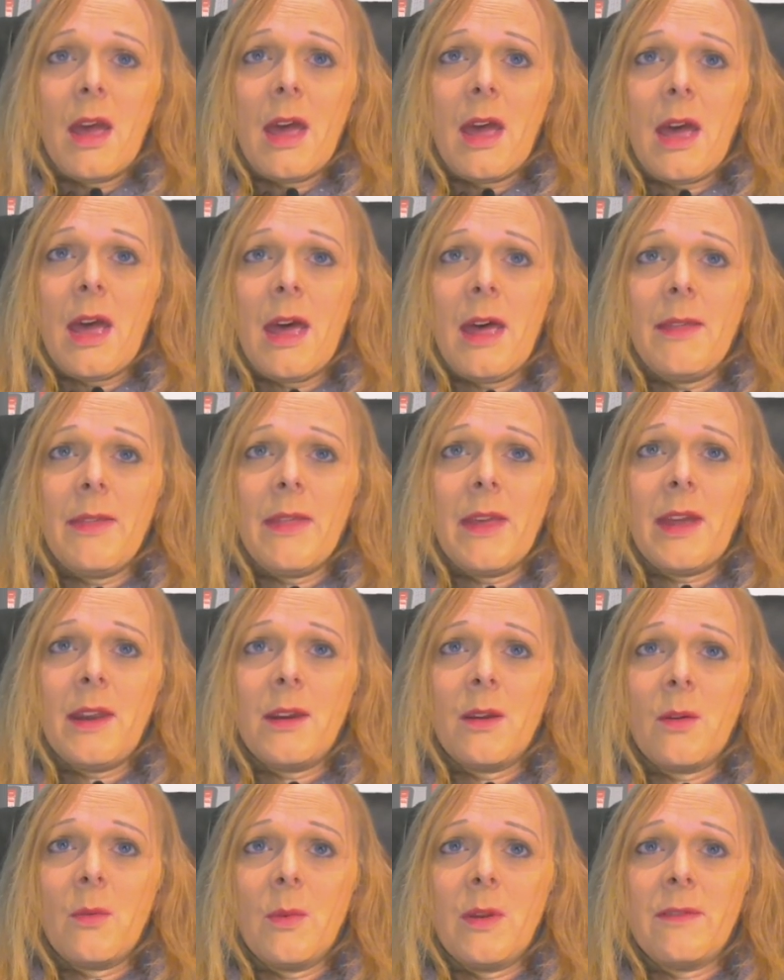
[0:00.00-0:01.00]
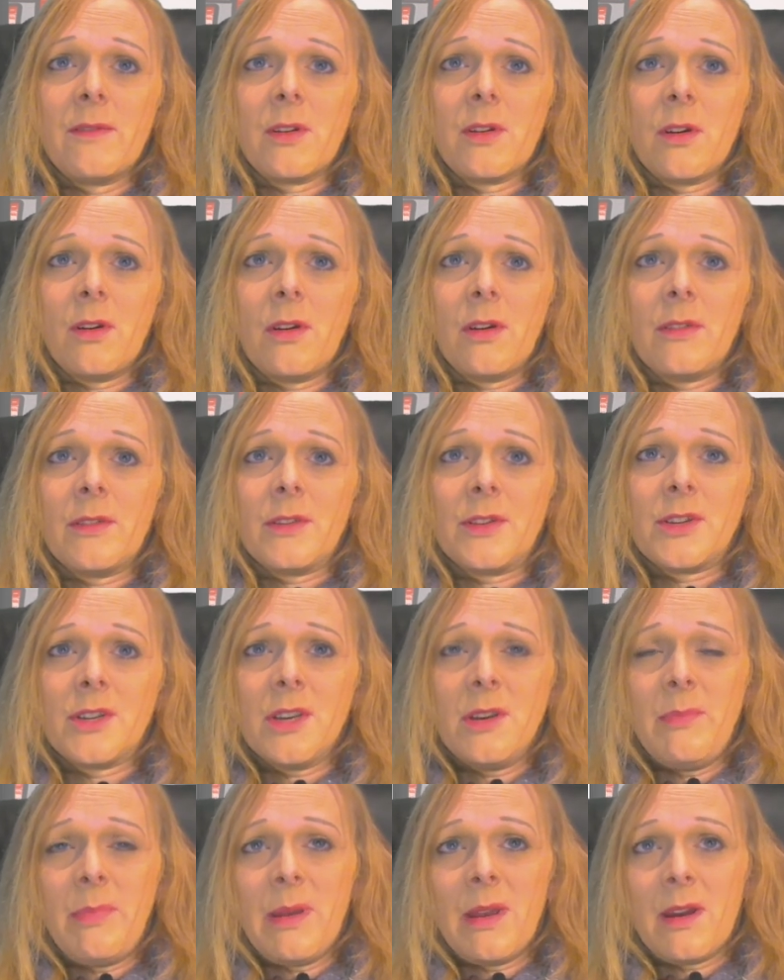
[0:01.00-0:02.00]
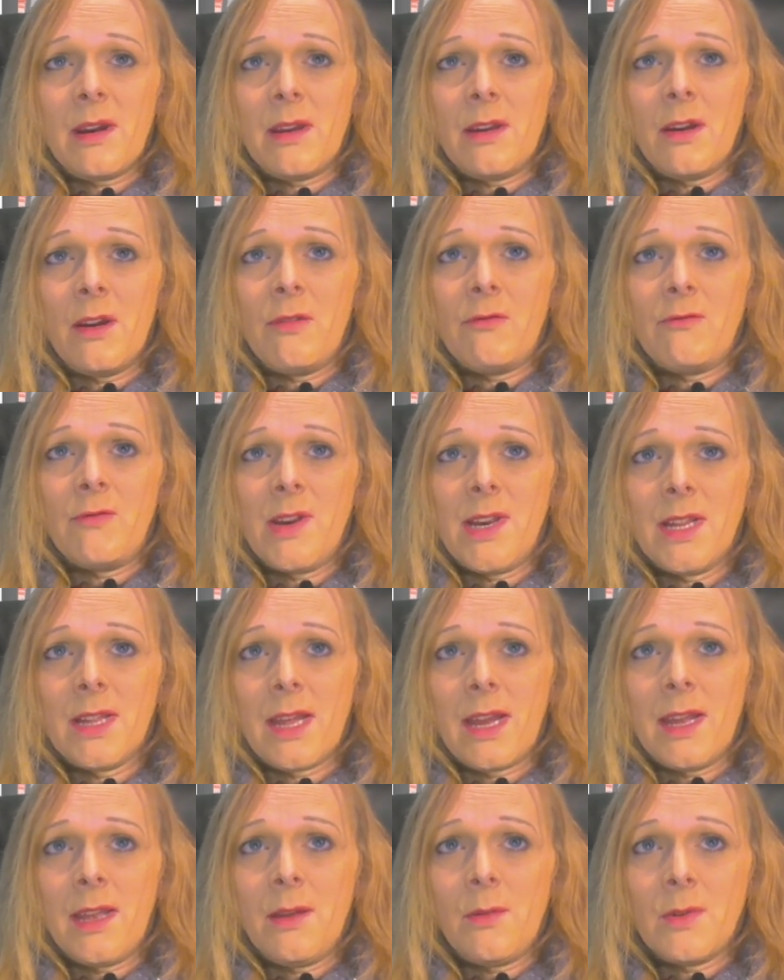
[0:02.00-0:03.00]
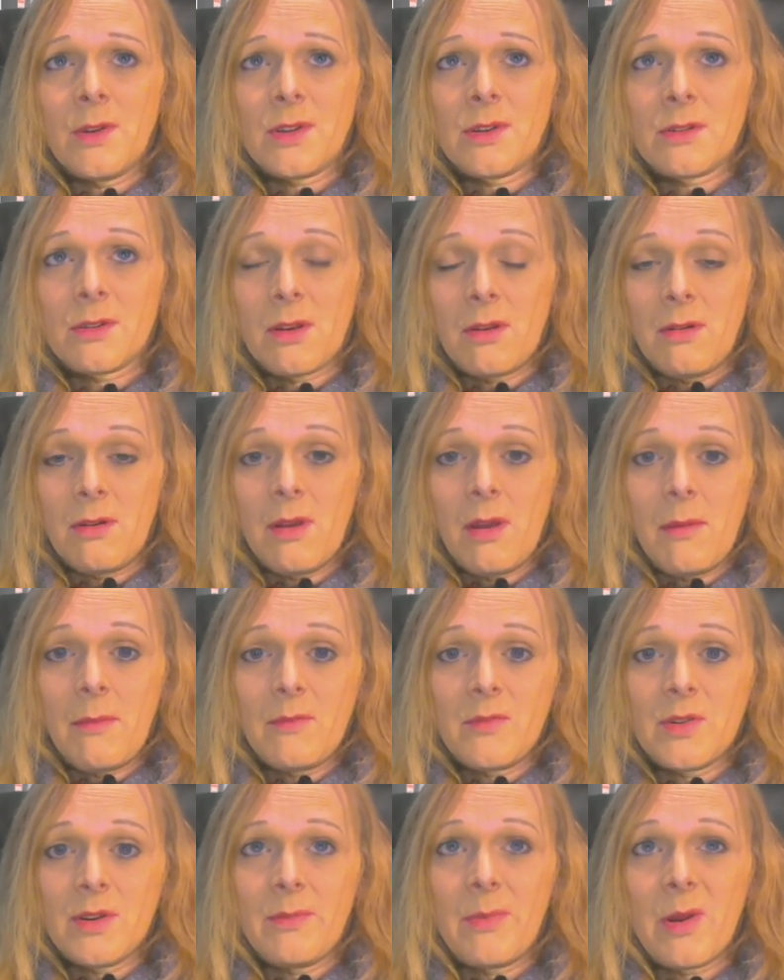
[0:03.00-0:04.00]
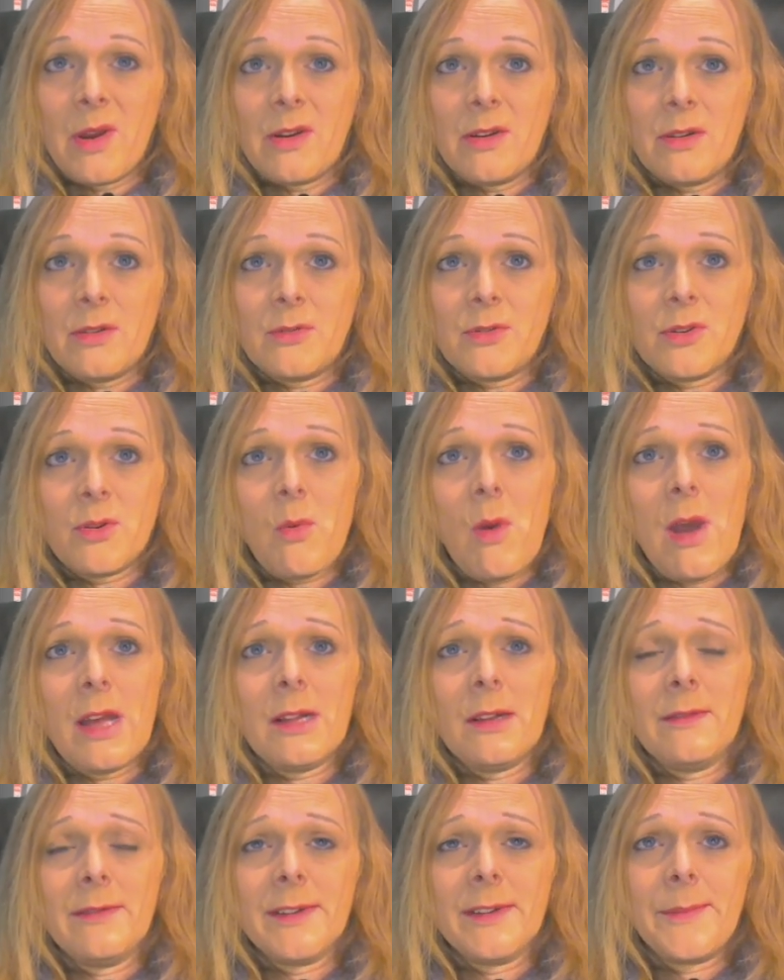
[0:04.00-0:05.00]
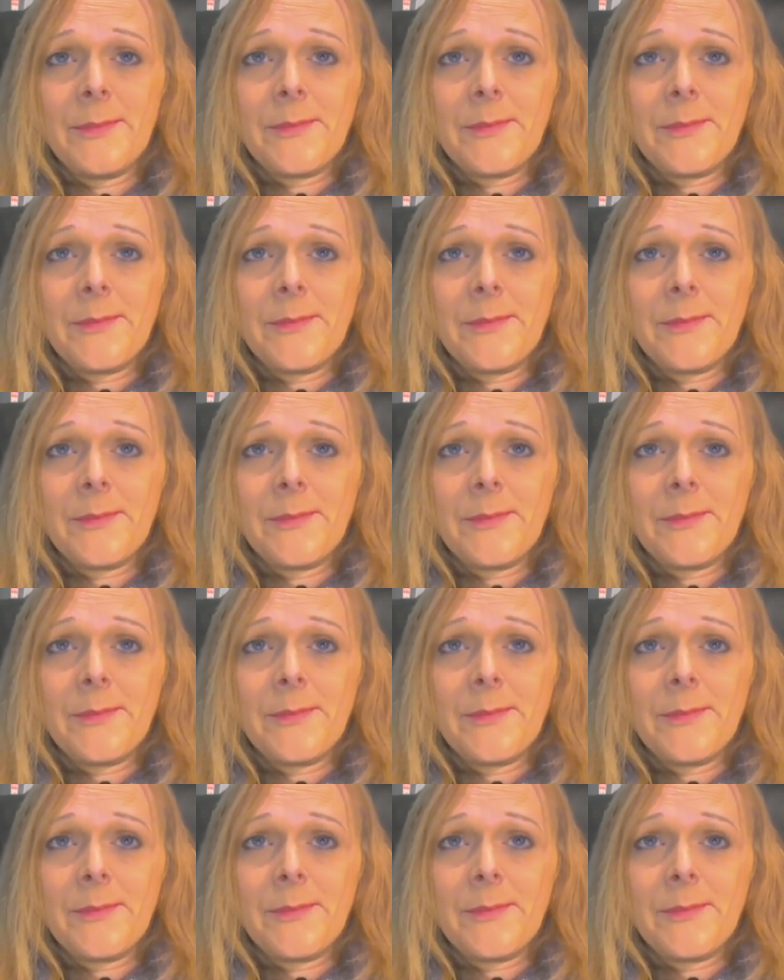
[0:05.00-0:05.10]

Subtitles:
and then we've got the GPIO relay, which is on GPIO 12,